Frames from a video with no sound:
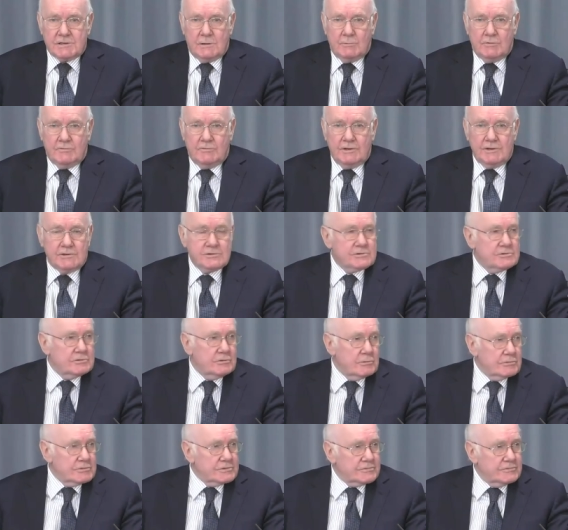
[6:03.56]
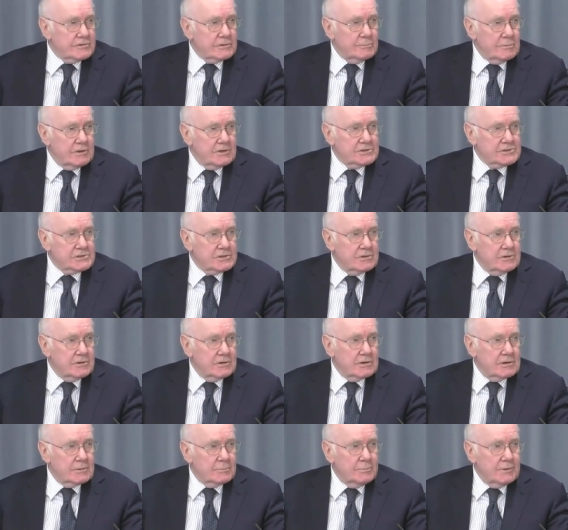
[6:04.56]
some of these roles for a much
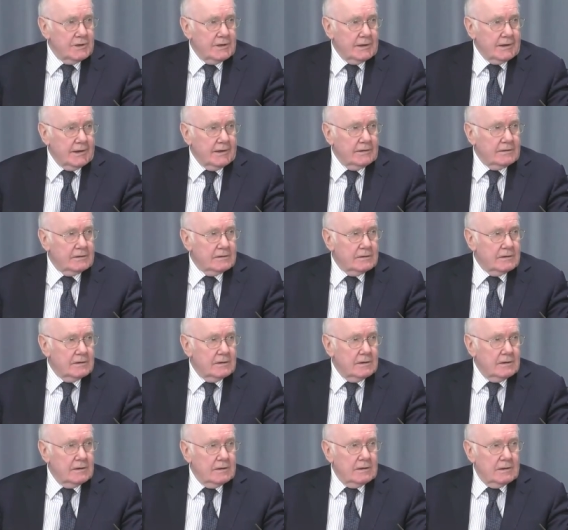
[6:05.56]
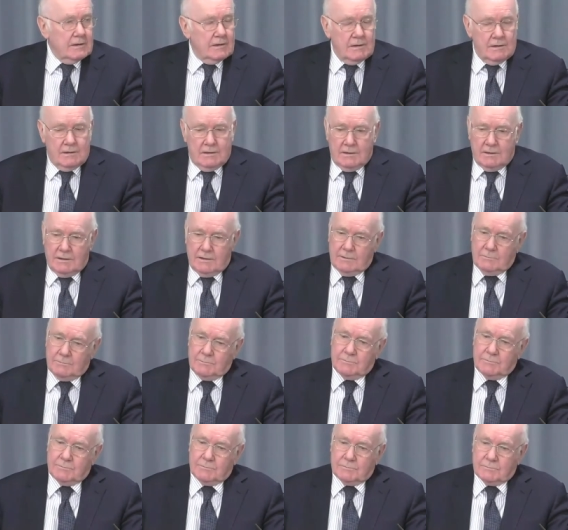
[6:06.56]
longer period.
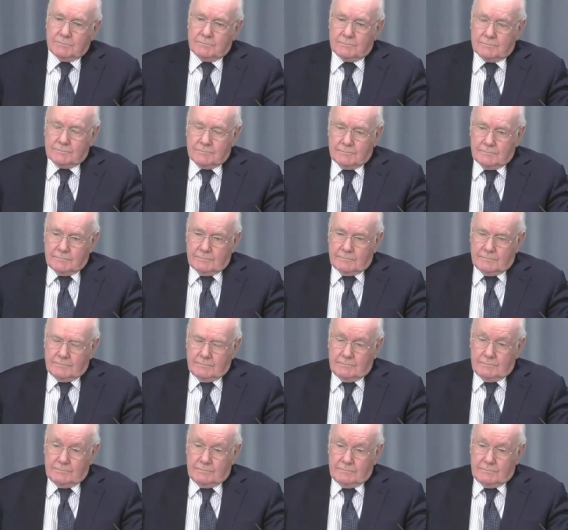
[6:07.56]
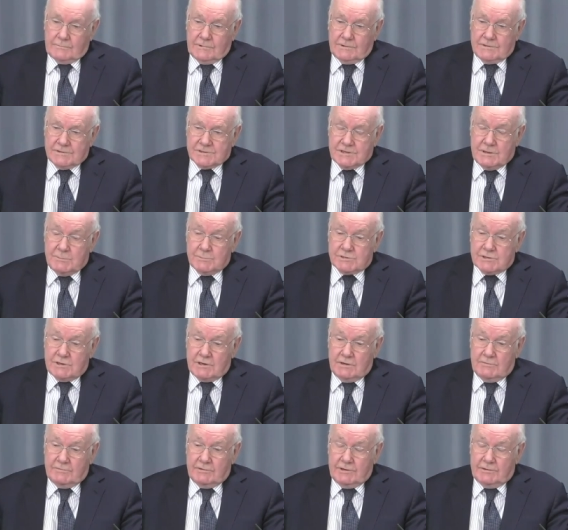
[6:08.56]
Um, but it seems
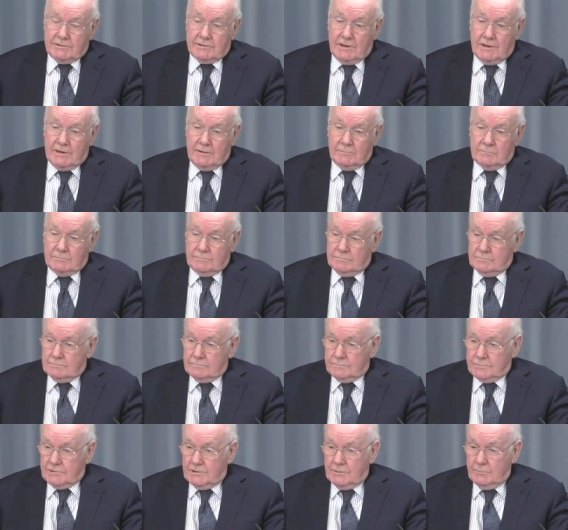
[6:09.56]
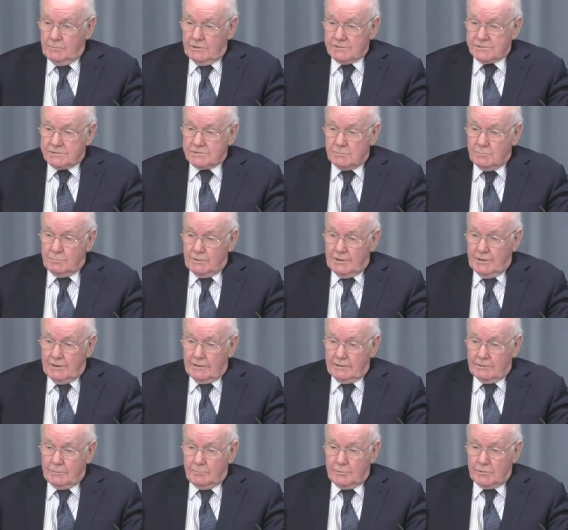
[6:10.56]
that every time Prime Minister
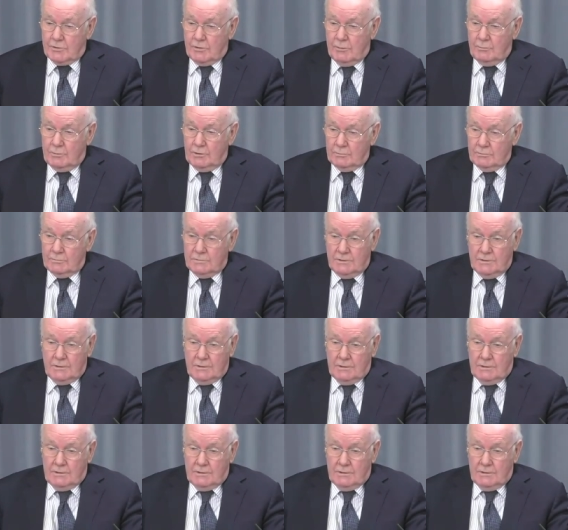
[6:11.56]
Blair had a problem,